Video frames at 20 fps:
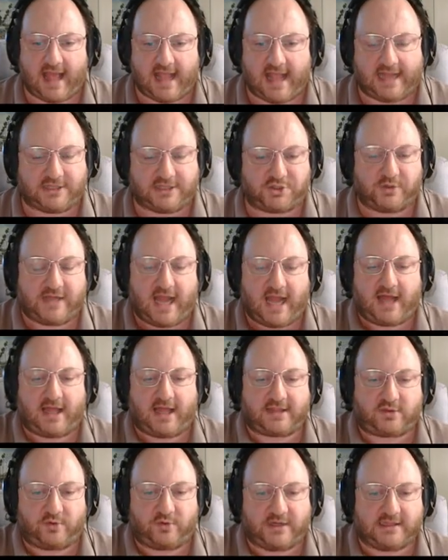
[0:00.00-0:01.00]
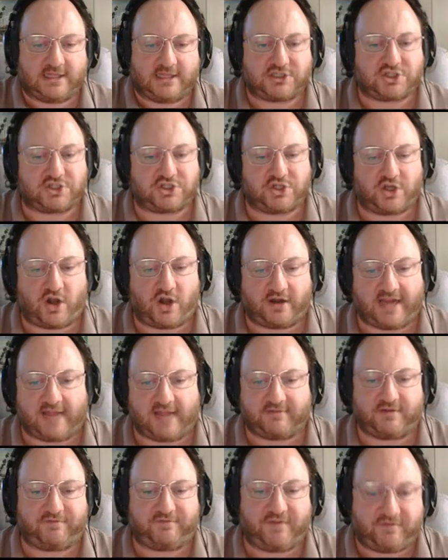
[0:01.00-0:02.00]
During Arthurian Legends, you could only
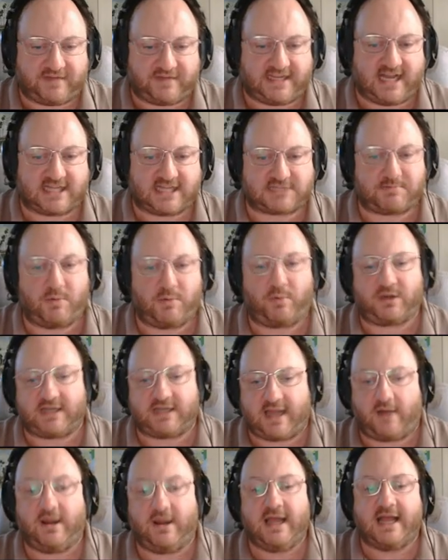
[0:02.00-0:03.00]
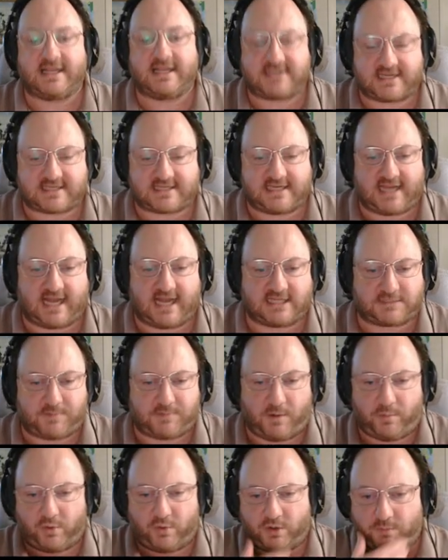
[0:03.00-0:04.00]
have a 50-card spellbook, and now a 60-card
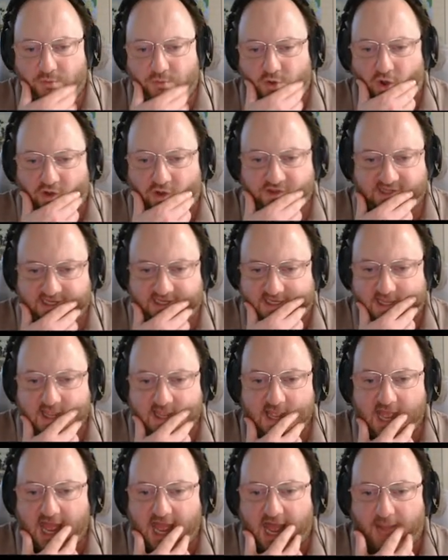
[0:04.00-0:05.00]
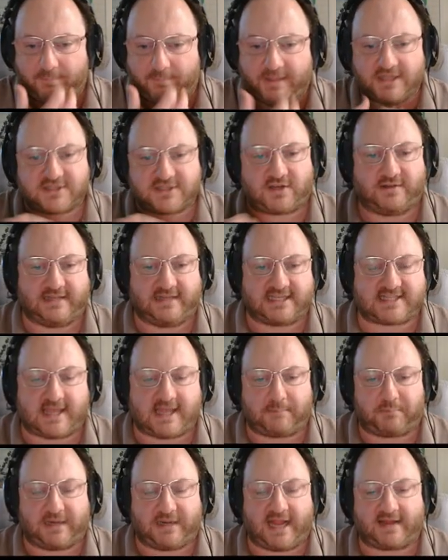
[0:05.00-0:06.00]
spellbook in Gothic. So unless
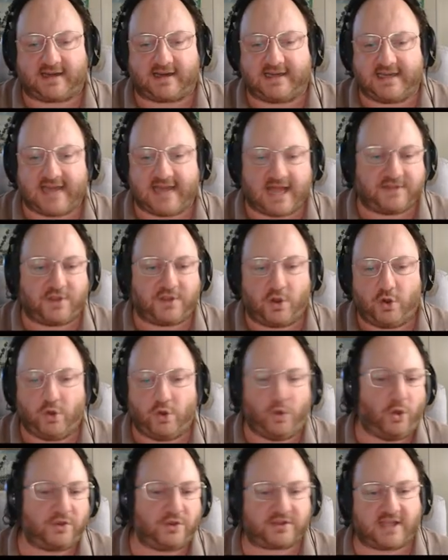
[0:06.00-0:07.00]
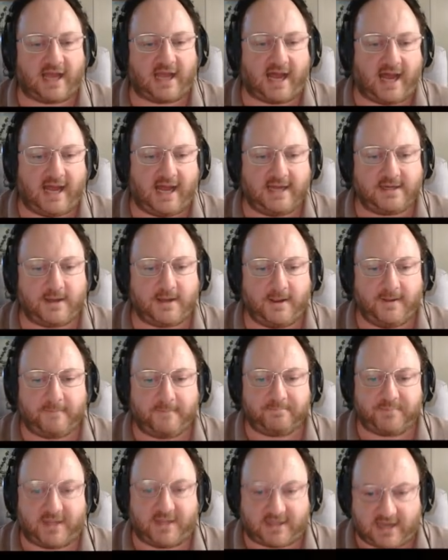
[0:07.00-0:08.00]
they bring out another Earth card
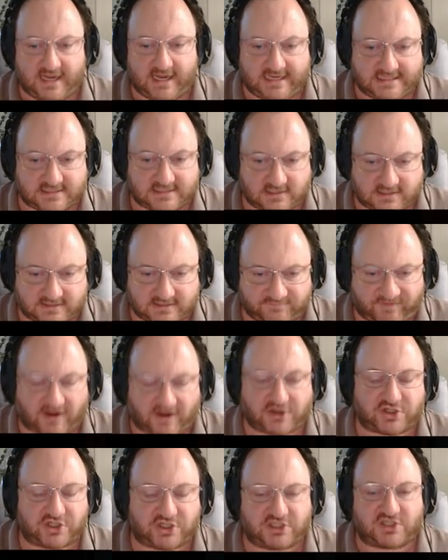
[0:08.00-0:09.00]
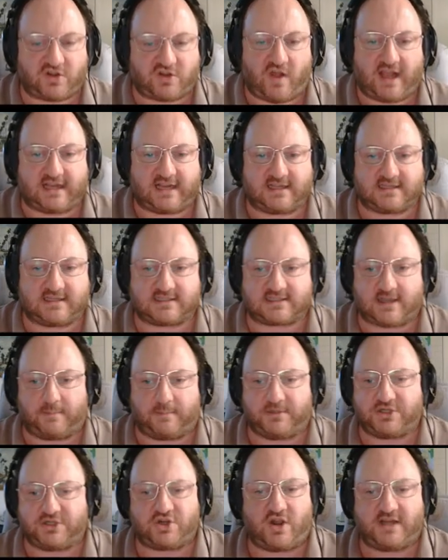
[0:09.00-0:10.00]
that functions like
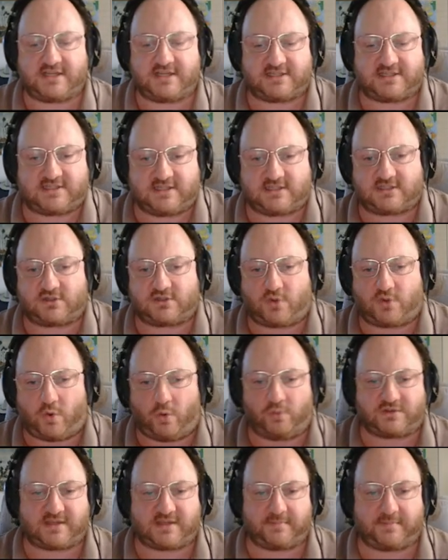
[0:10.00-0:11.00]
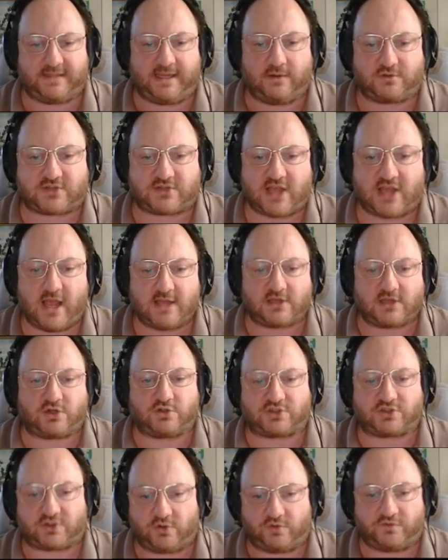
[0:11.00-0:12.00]
Slumbering Giantess, that's called something else, that
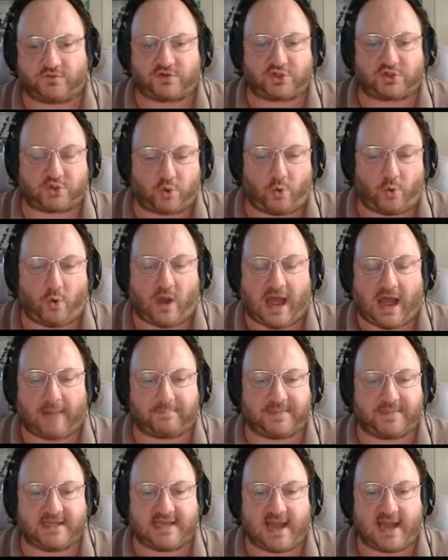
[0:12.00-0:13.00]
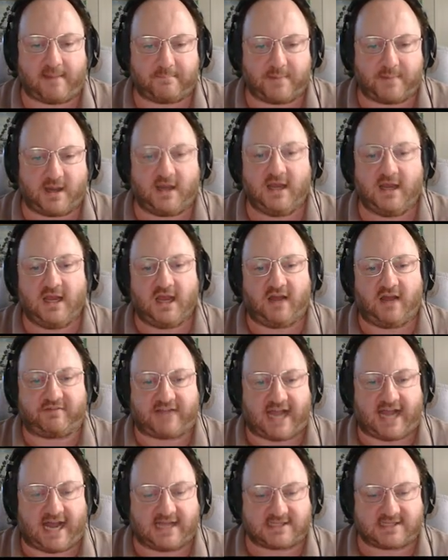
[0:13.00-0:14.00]
could sort of shore up the number of
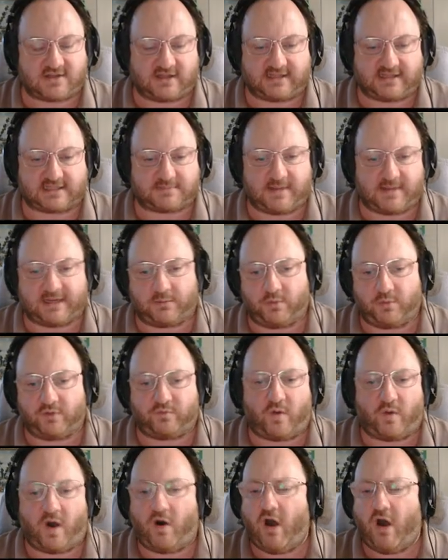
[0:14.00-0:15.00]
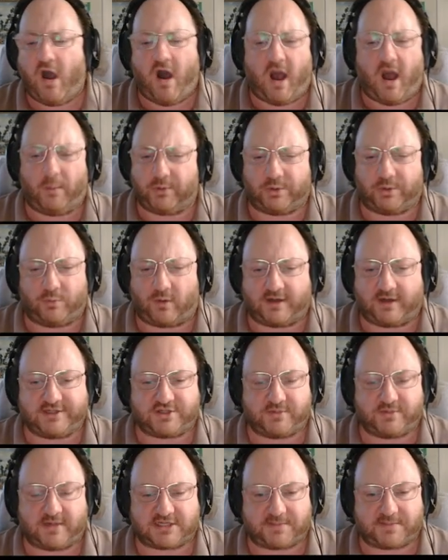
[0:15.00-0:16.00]
cards like that to make it worthwhile, I wouldn't worry
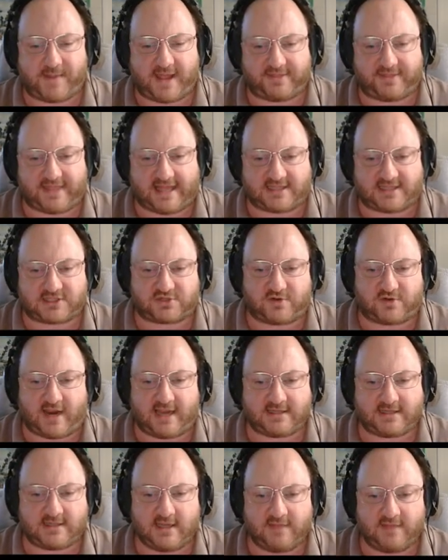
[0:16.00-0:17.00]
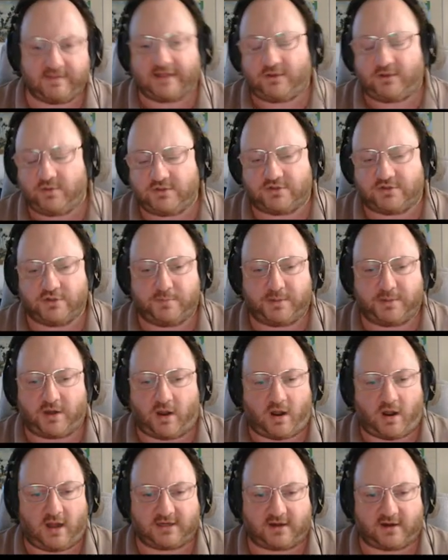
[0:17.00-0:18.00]
too much about that strat. They could do, but
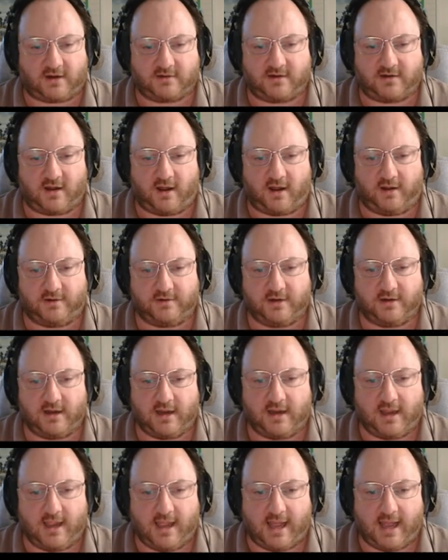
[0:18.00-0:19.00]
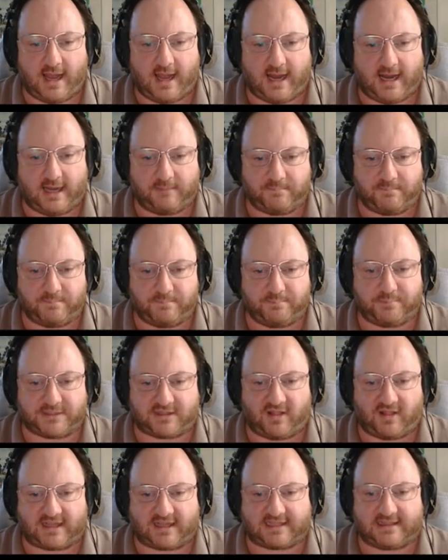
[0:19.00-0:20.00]
I don't know.
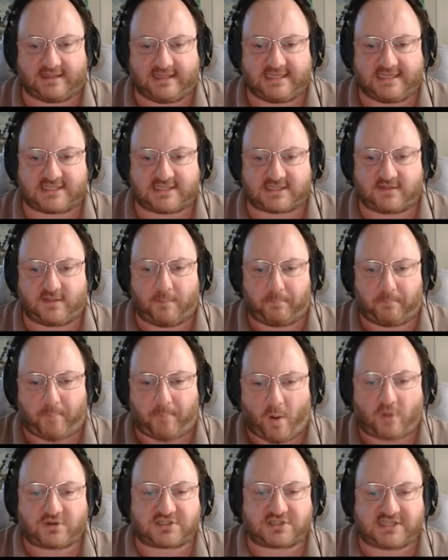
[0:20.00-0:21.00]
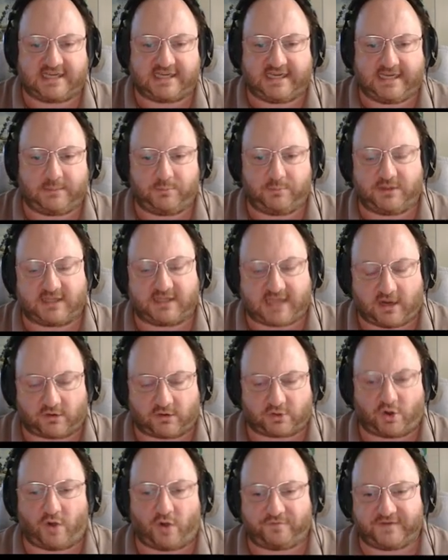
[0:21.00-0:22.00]
But like this, the boxing in with the
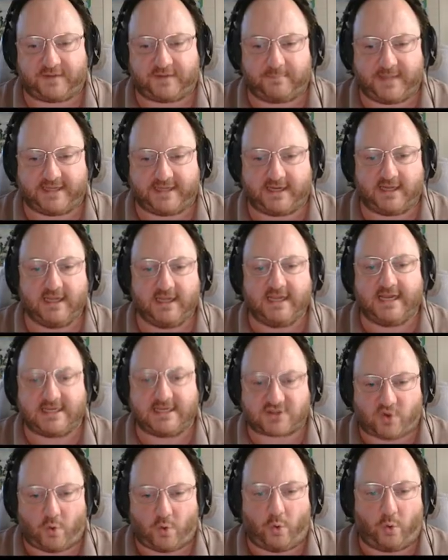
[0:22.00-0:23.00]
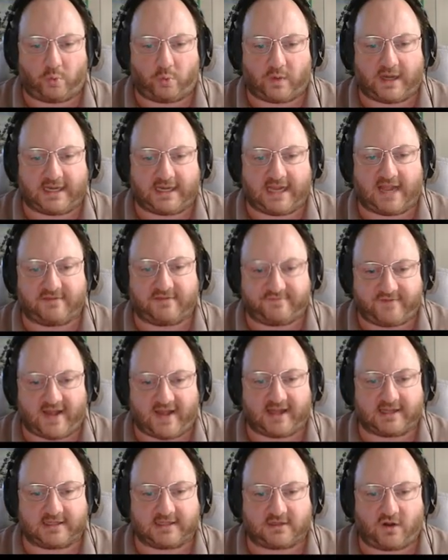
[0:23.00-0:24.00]
current Gothic meta is already a
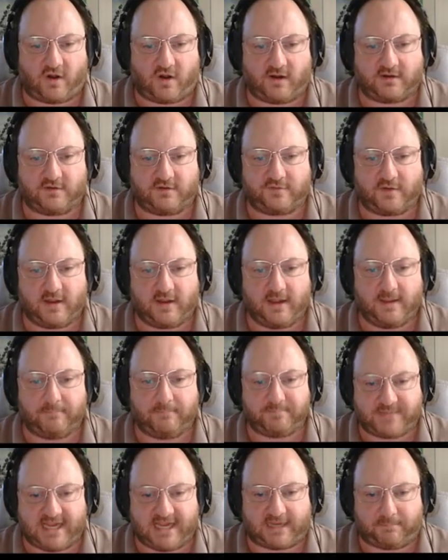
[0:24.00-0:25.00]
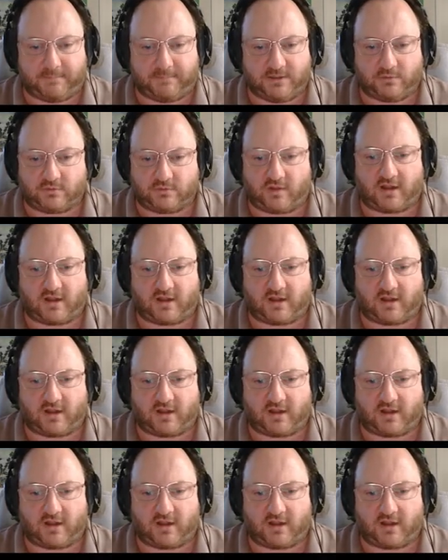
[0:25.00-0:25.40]
valid kind of deck build.